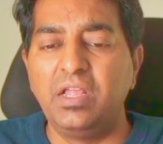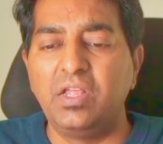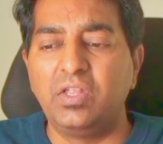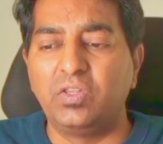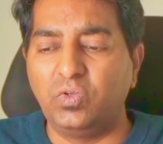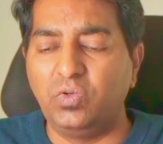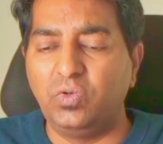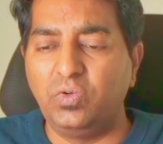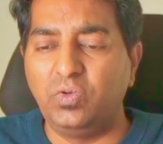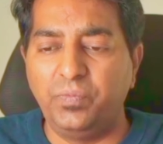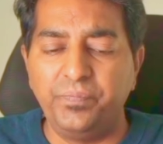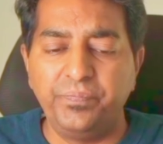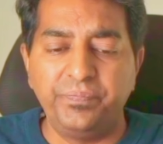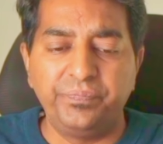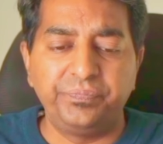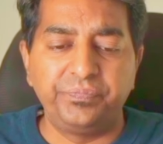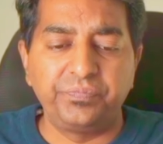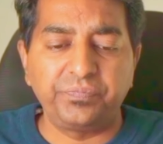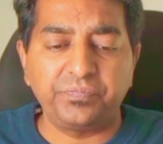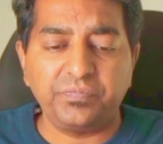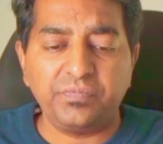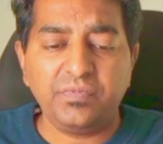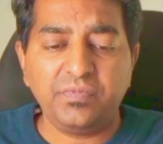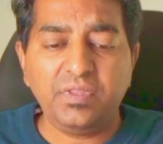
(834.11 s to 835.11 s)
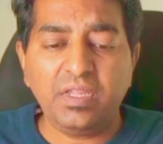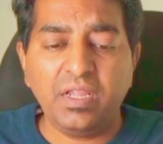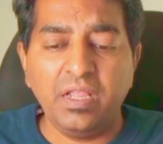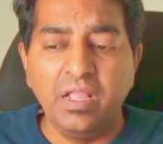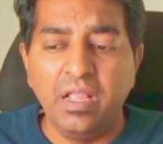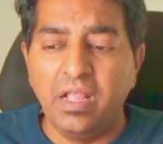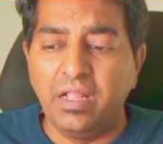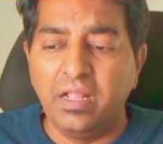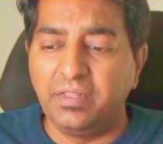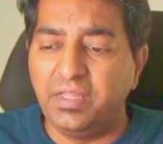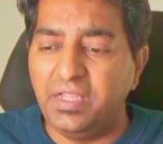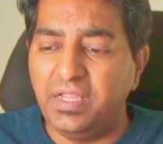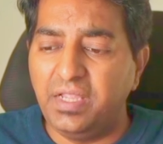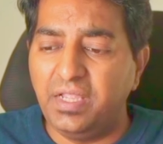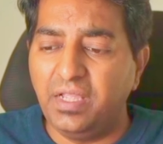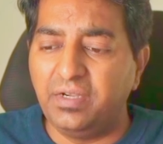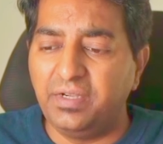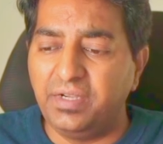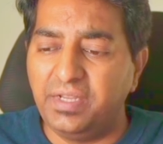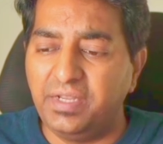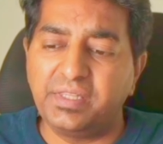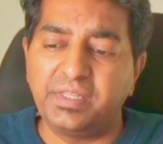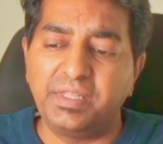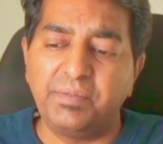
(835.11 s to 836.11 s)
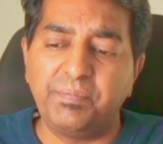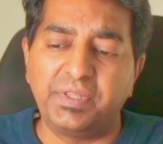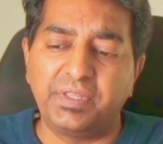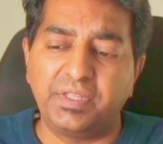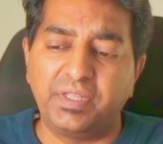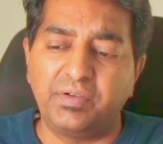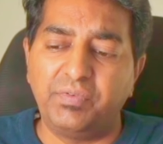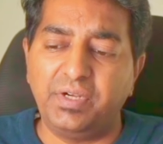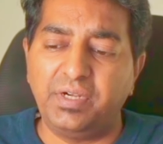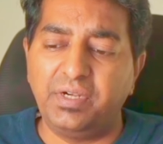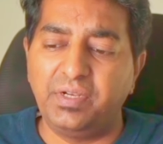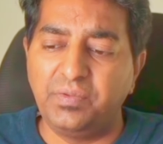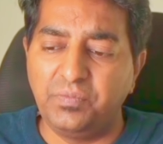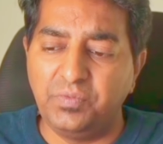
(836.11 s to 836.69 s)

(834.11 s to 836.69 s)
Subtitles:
So the DHCP server